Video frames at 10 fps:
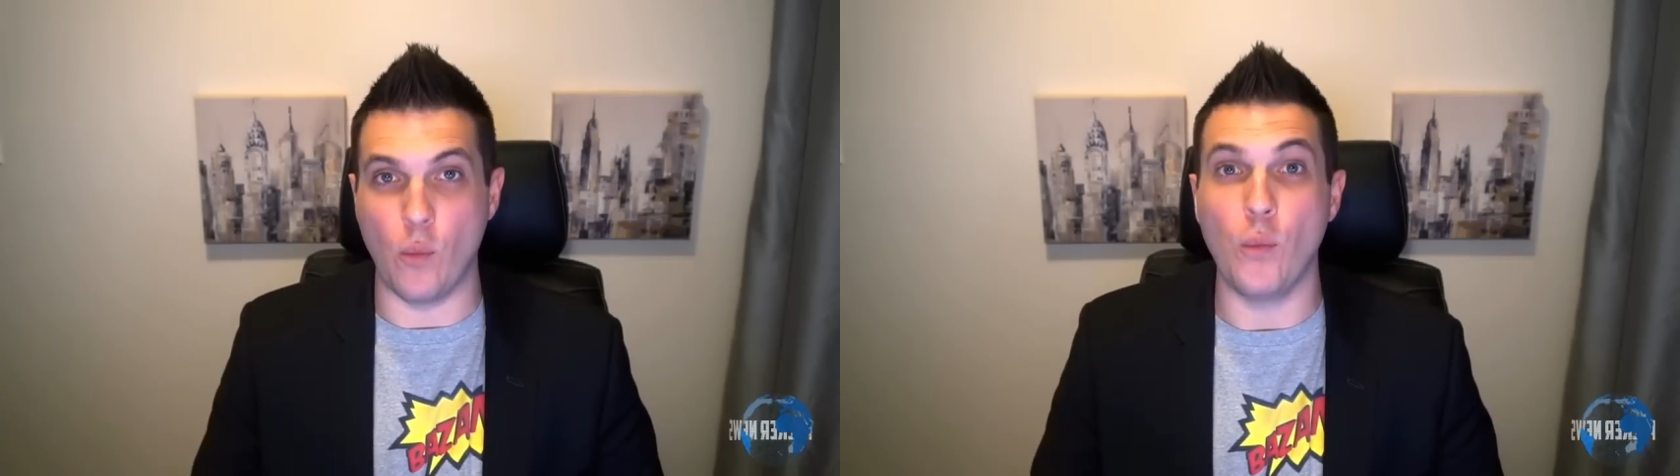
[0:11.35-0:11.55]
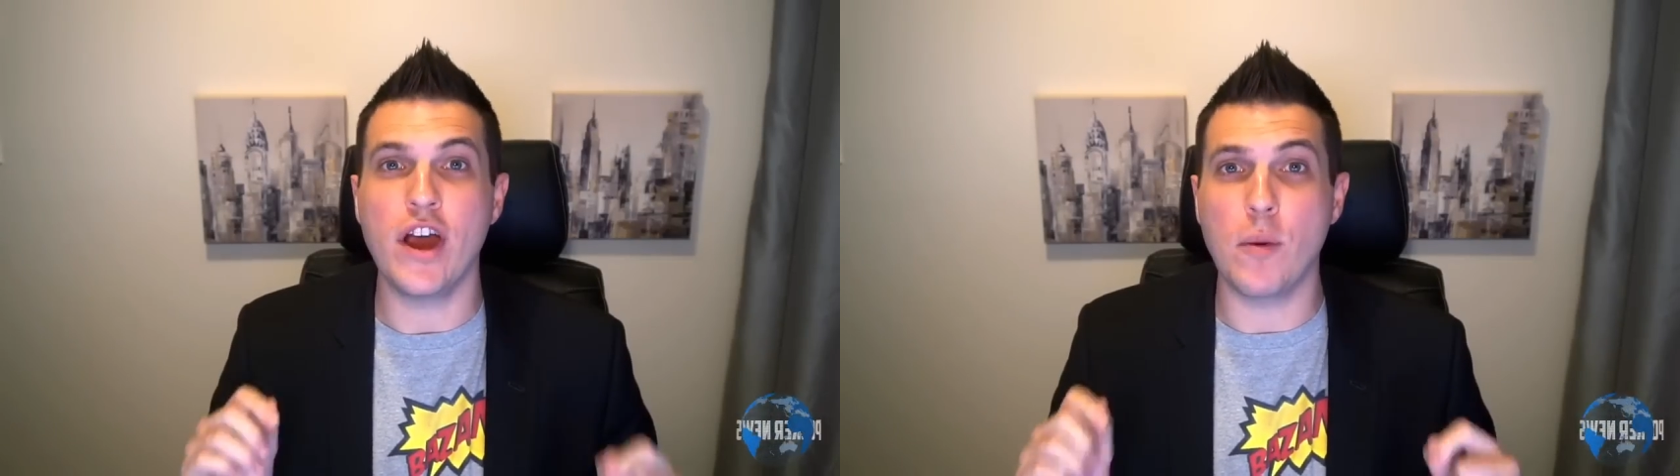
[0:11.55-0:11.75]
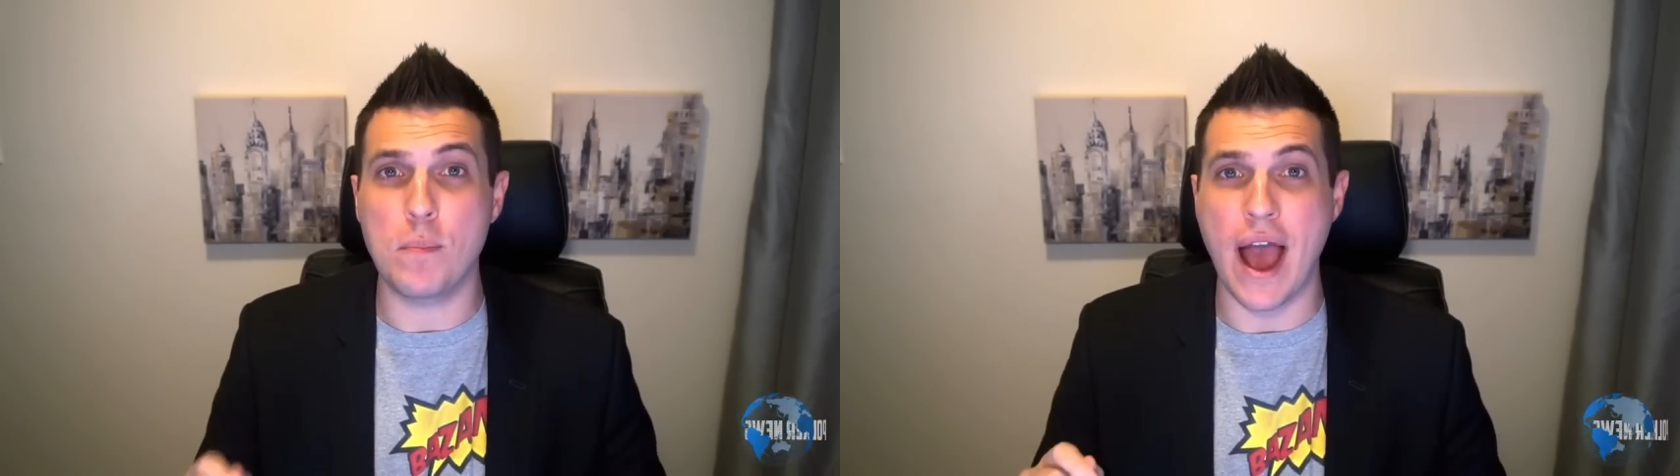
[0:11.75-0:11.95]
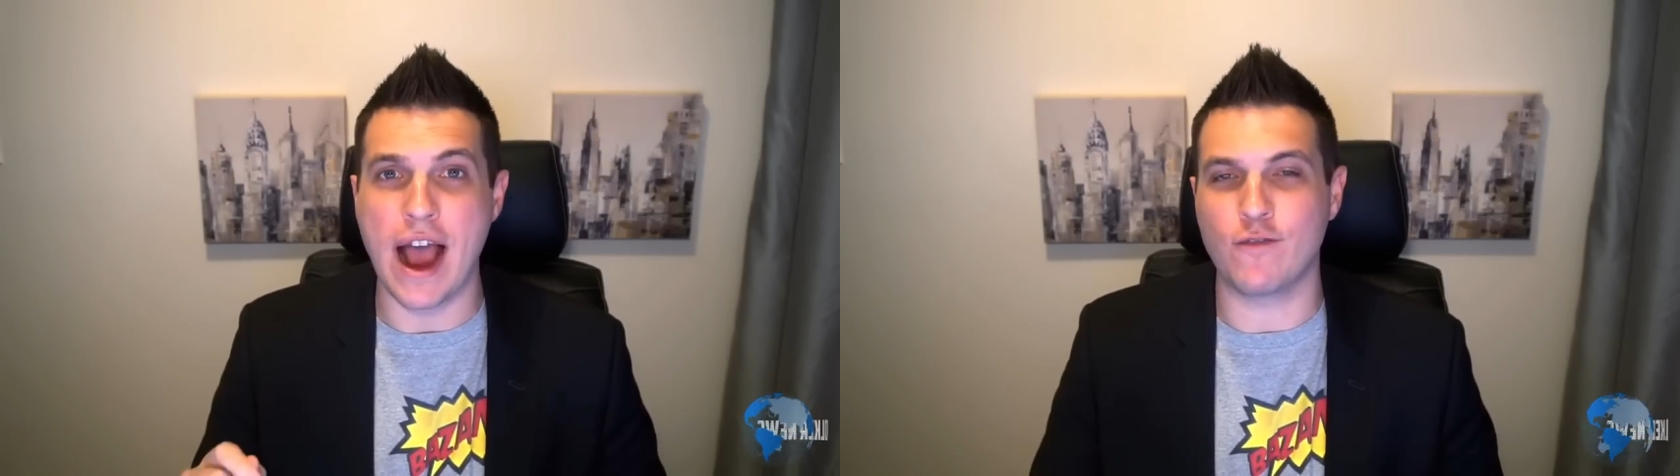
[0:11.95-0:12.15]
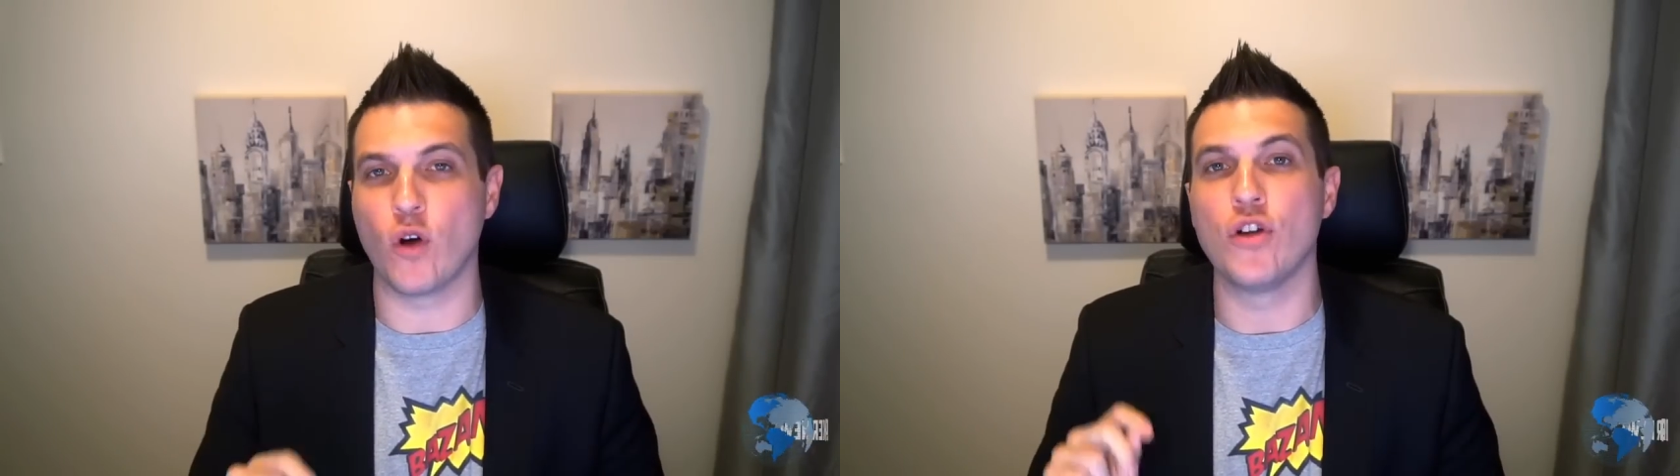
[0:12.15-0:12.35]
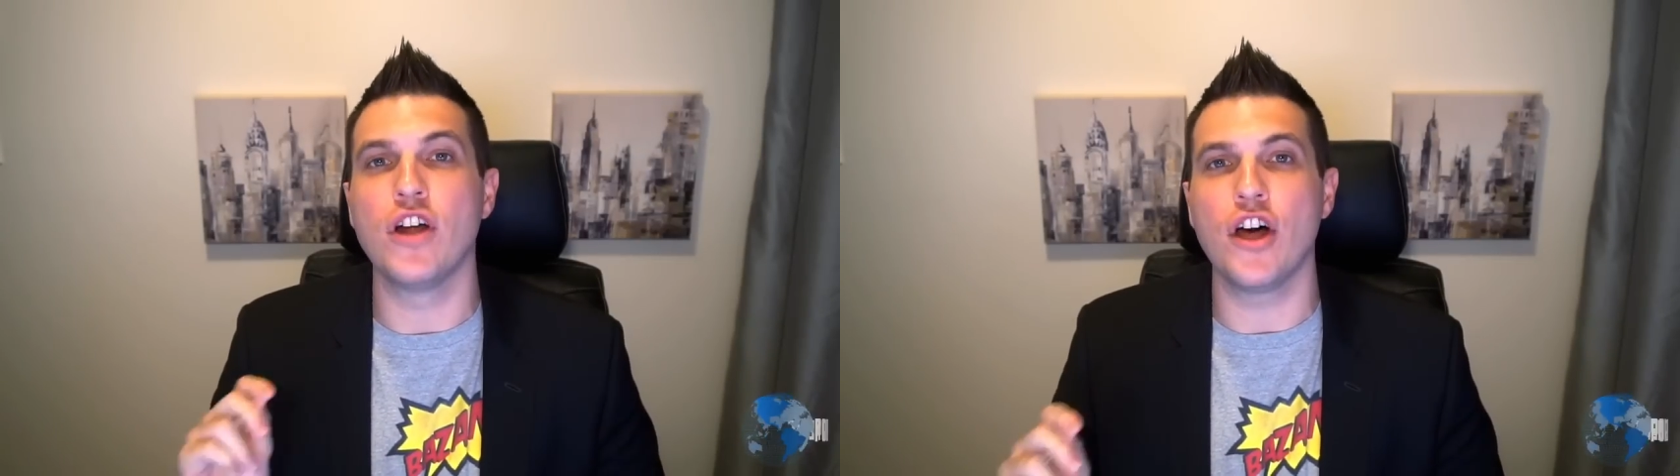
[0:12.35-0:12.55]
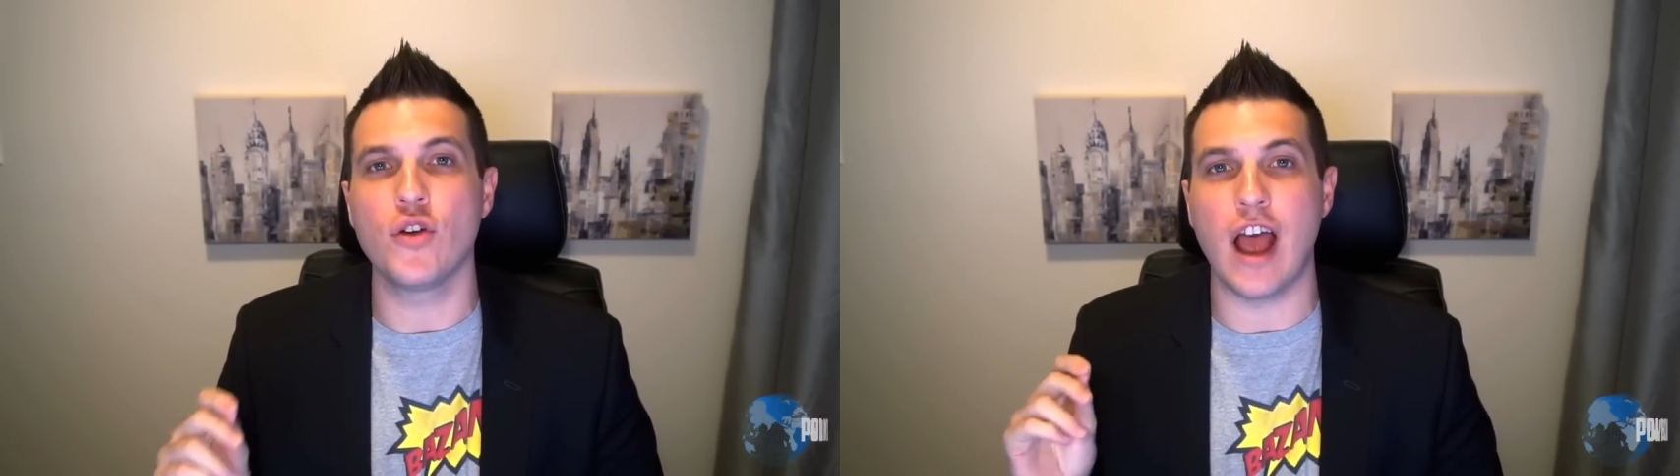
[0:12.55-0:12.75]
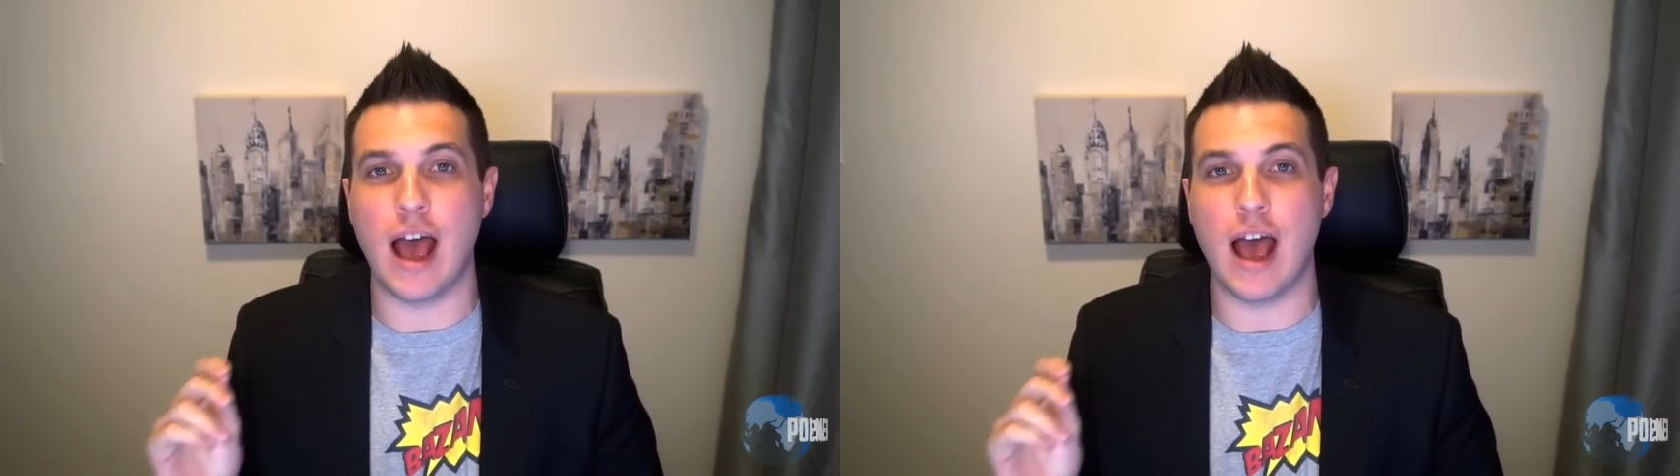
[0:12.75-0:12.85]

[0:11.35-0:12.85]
and we are back for another